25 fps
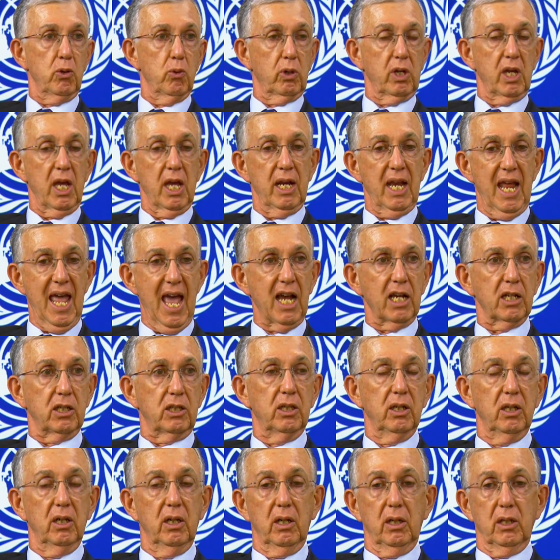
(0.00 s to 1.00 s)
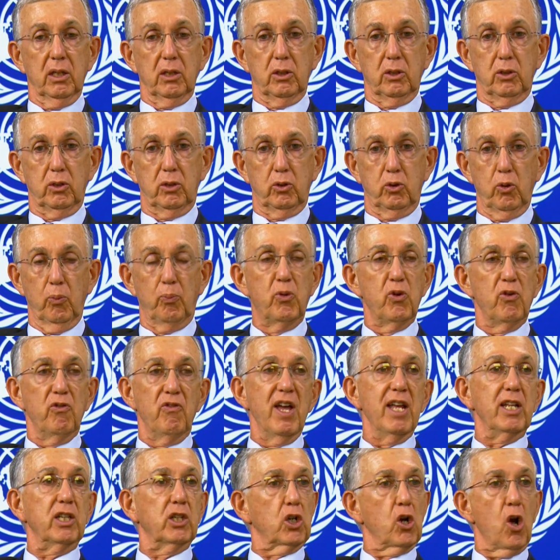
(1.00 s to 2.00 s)
can act to
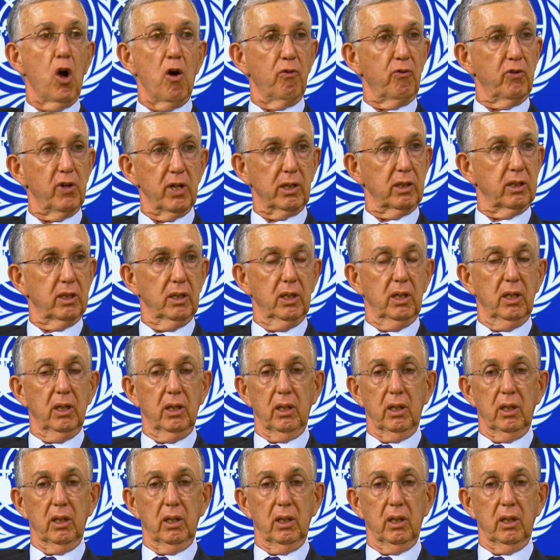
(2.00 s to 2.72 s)
prevent conflict.